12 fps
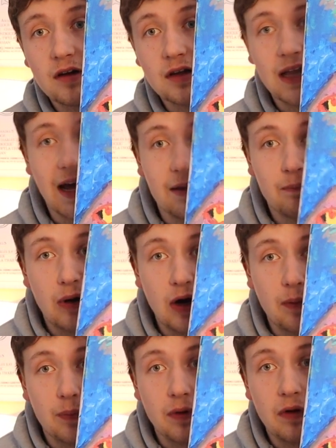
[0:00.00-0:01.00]
light
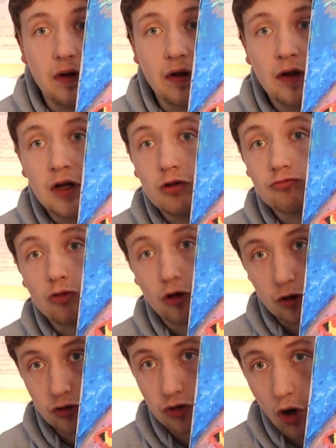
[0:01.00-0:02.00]
purple,
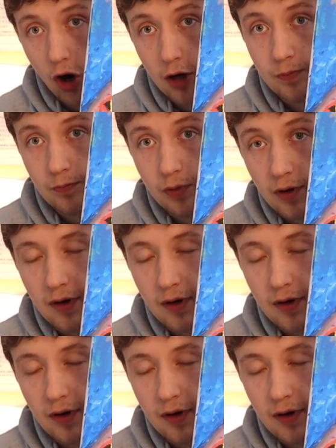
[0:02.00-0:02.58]
like a dark,